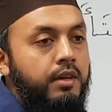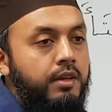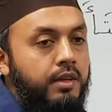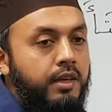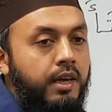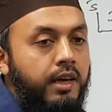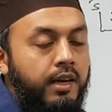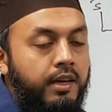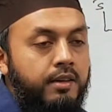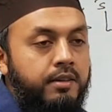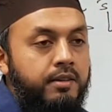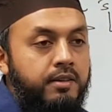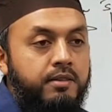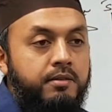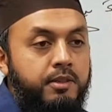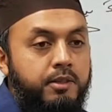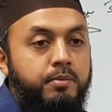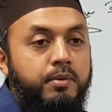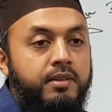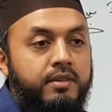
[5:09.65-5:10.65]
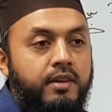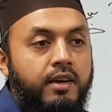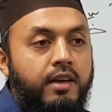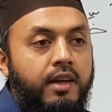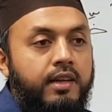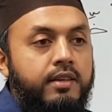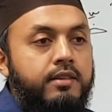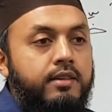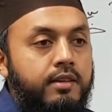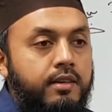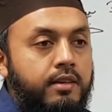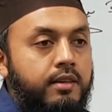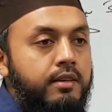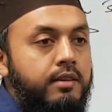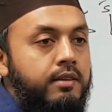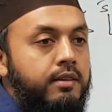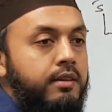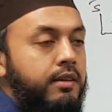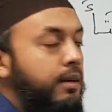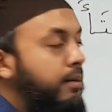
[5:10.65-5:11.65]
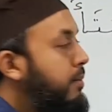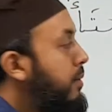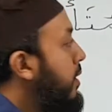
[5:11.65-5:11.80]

Yeah, if she's being sarcastic. Yeah.